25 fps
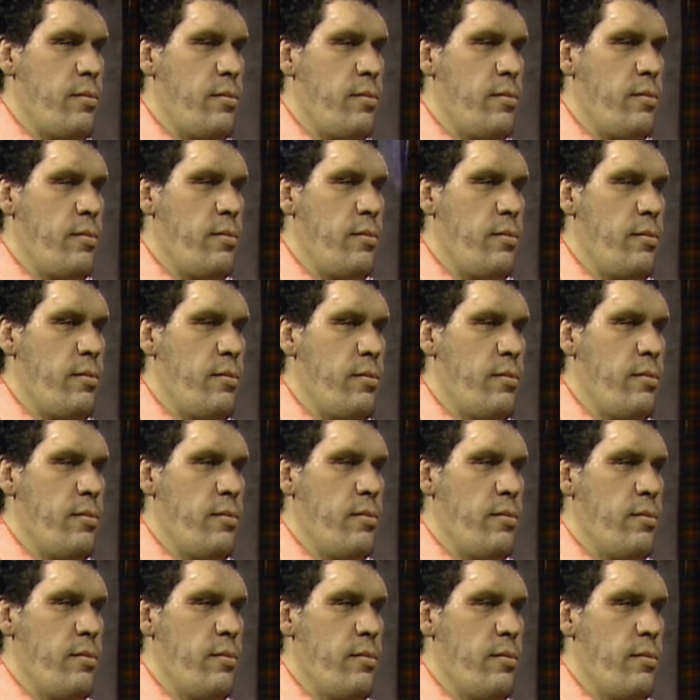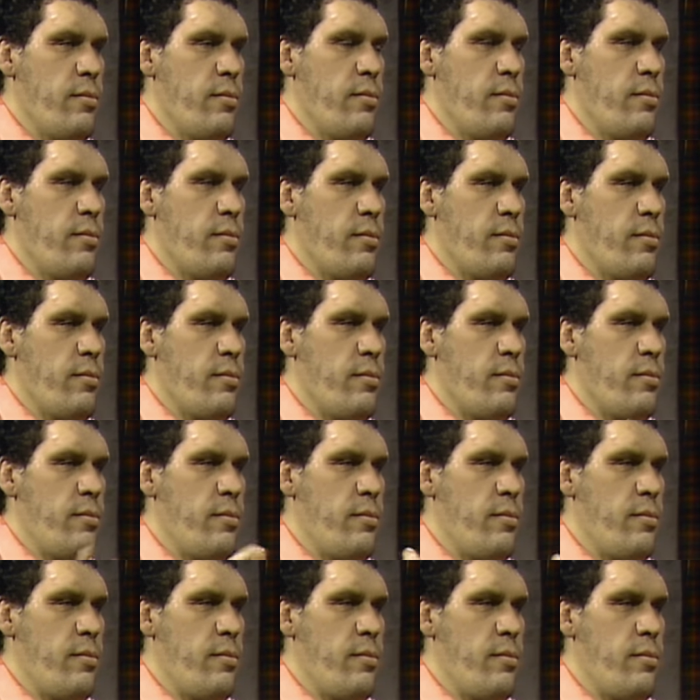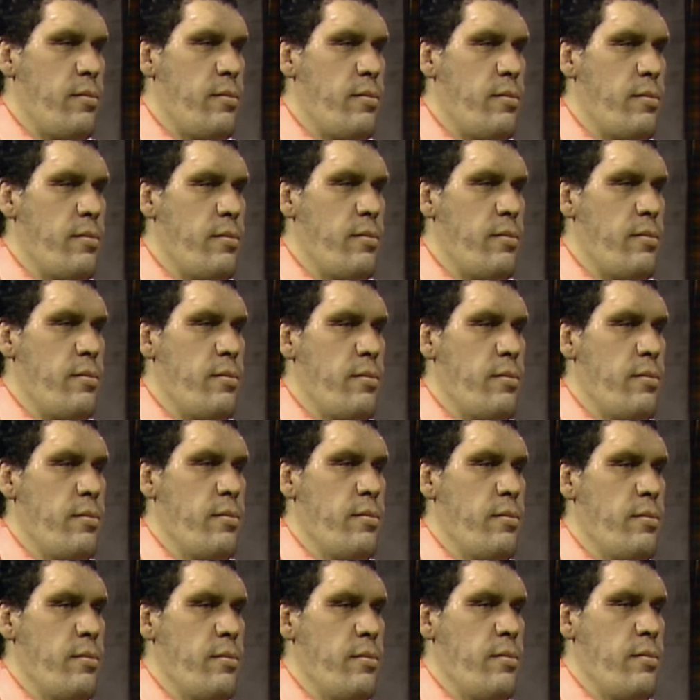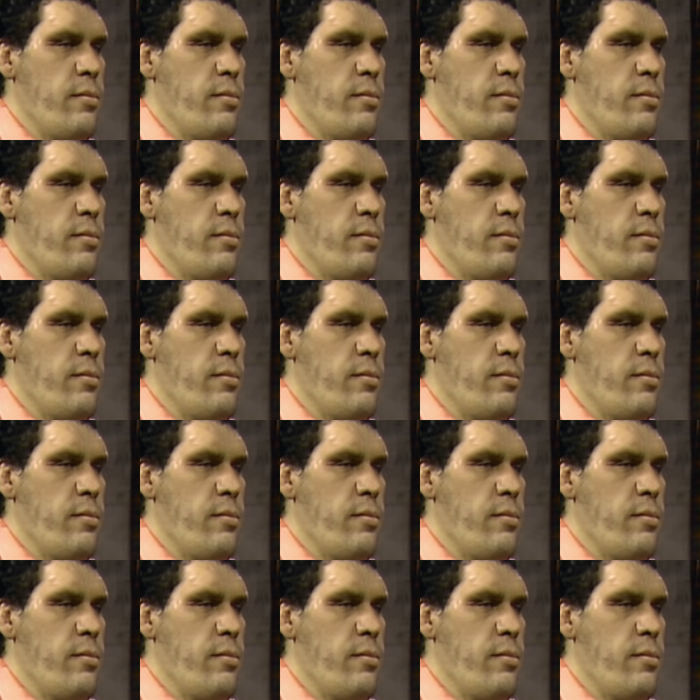No words are spoken by the person on screen.